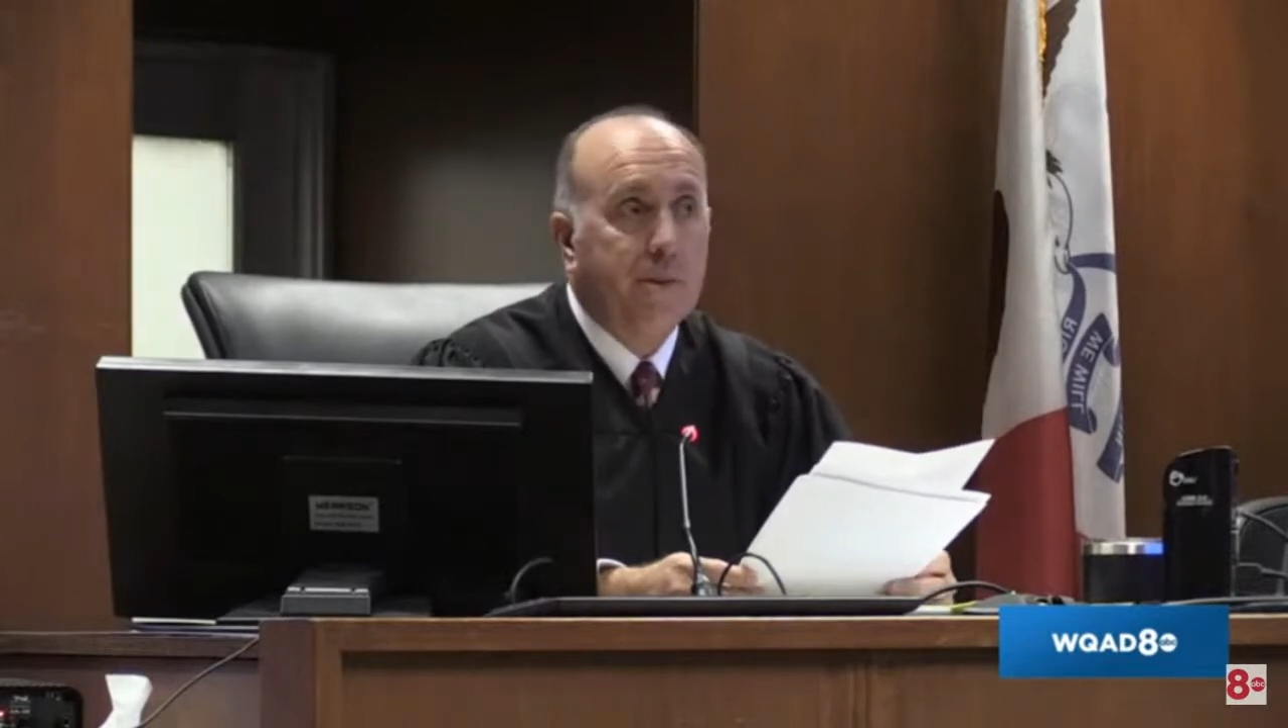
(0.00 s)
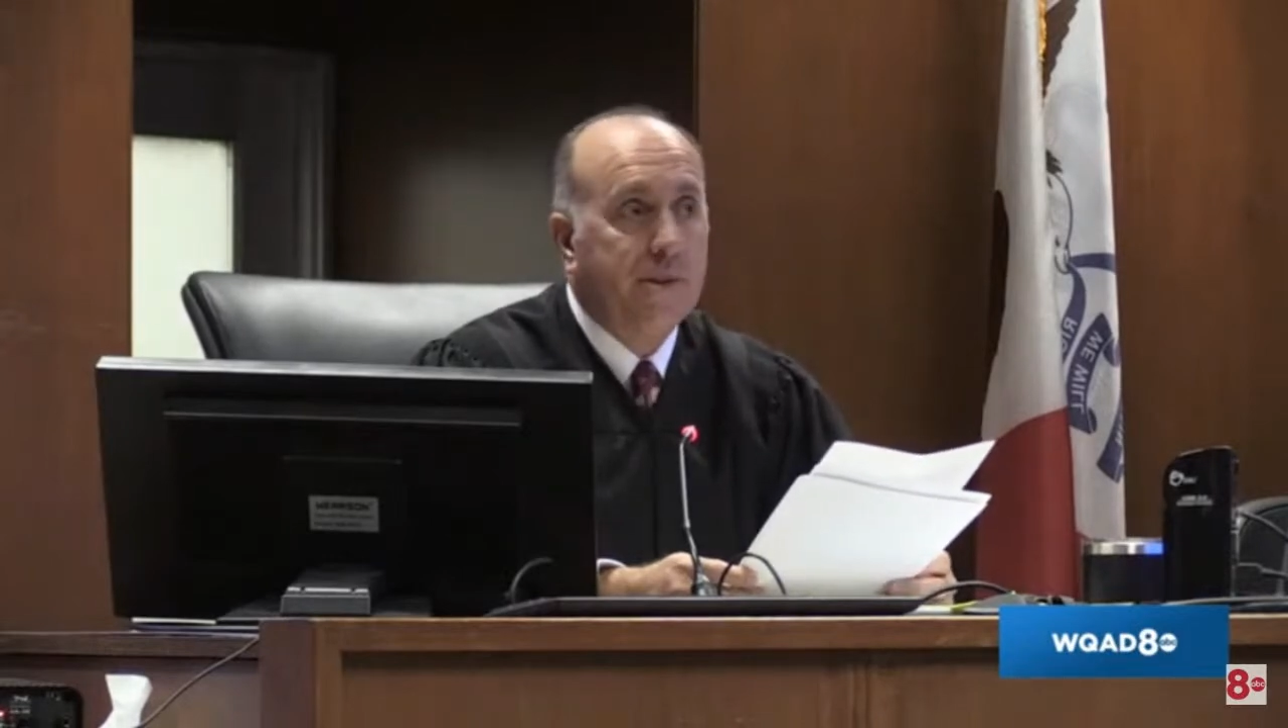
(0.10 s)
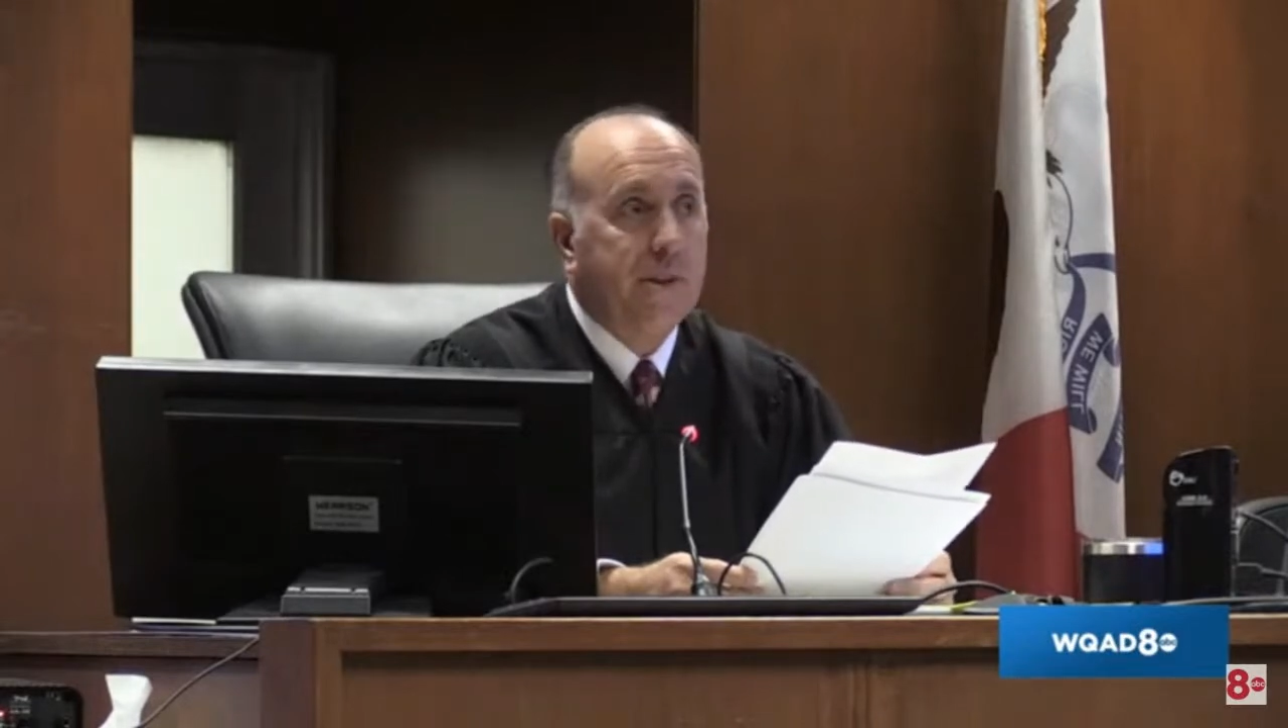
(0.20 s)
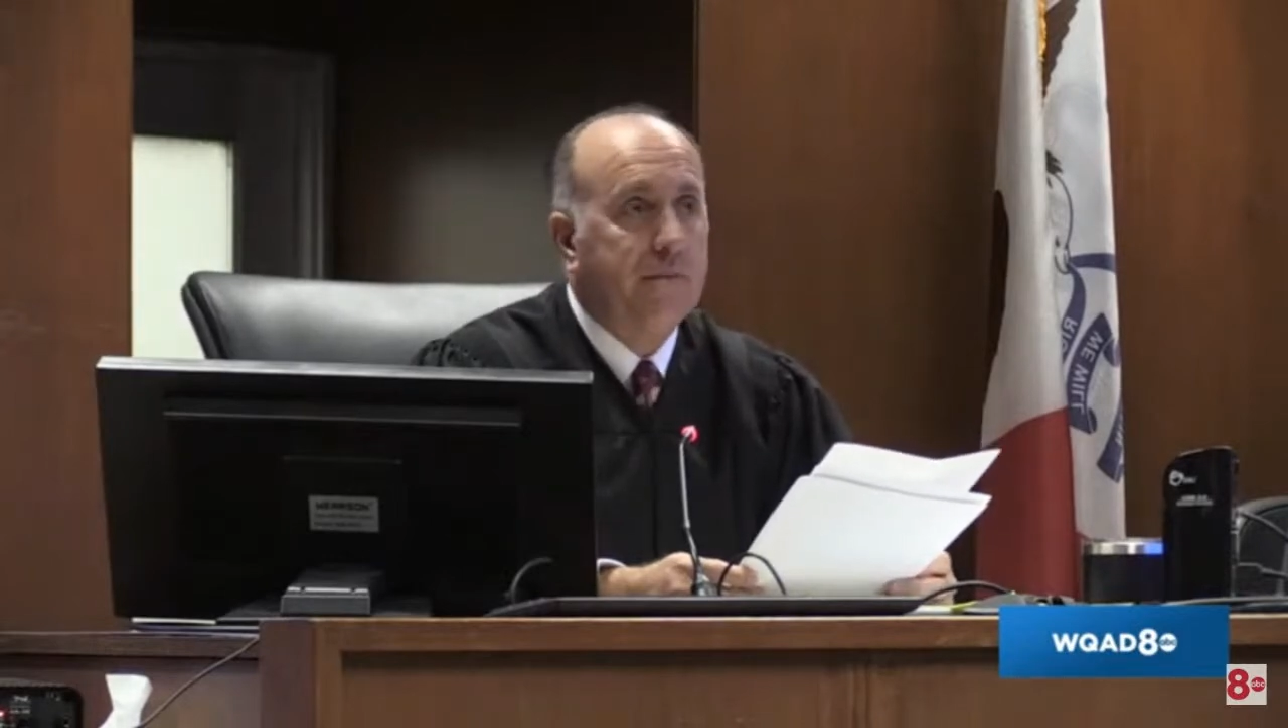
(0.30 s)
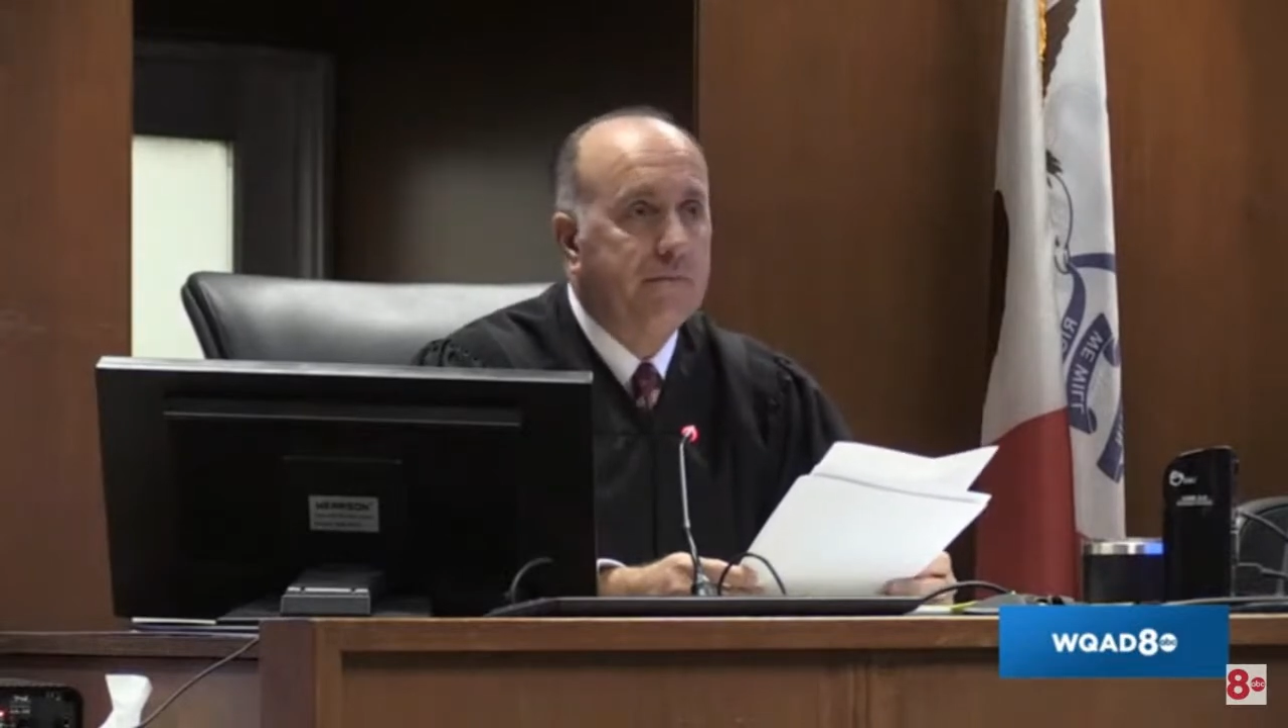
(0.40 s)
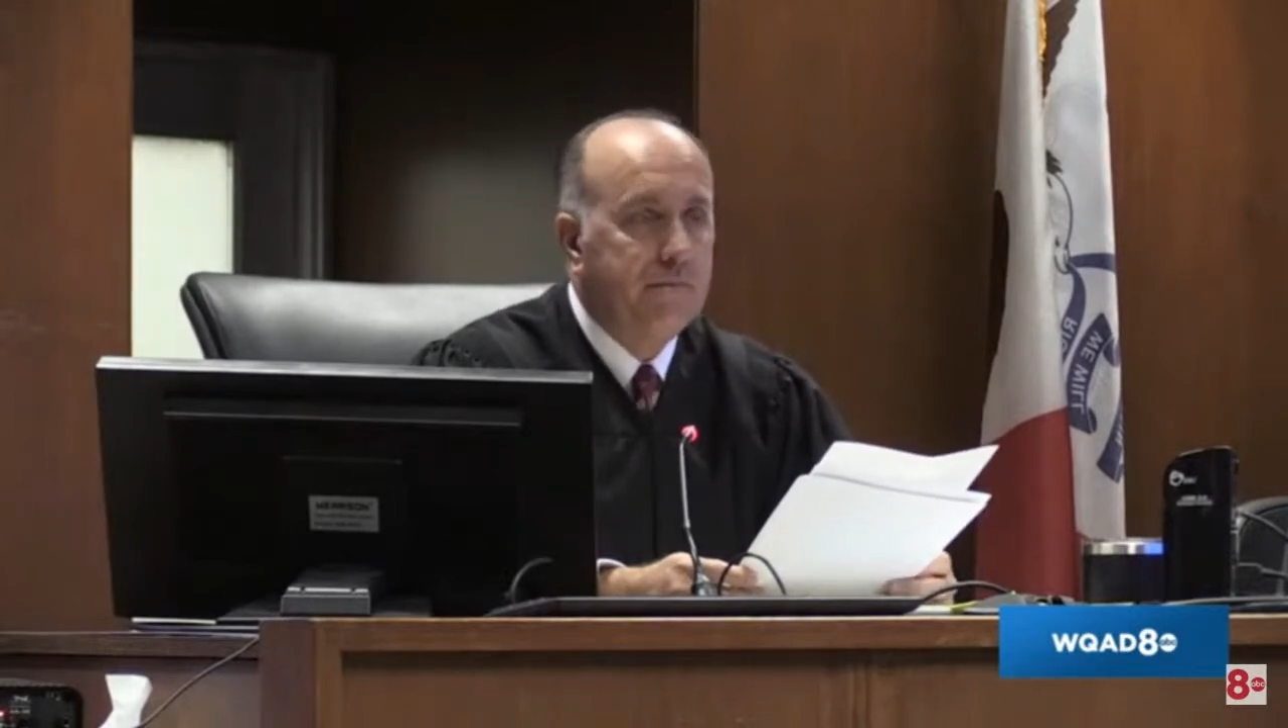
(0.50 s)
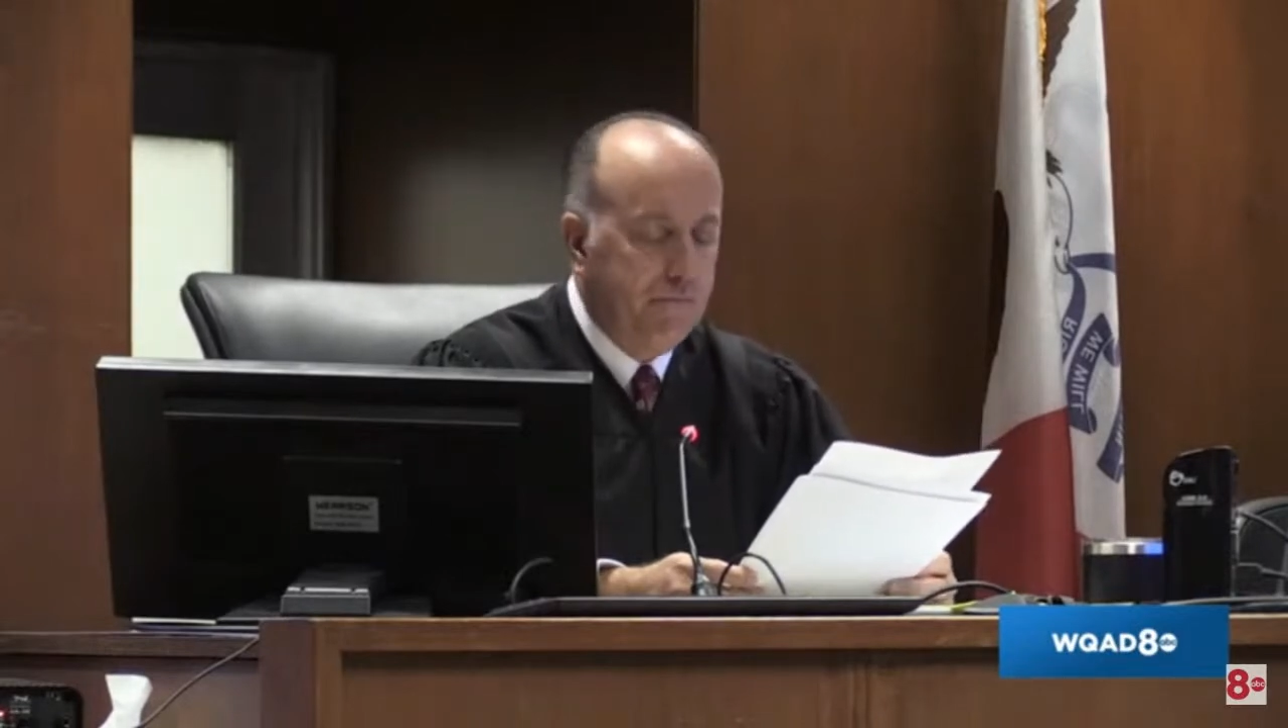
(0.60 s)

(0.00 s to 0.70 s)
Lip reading: missing.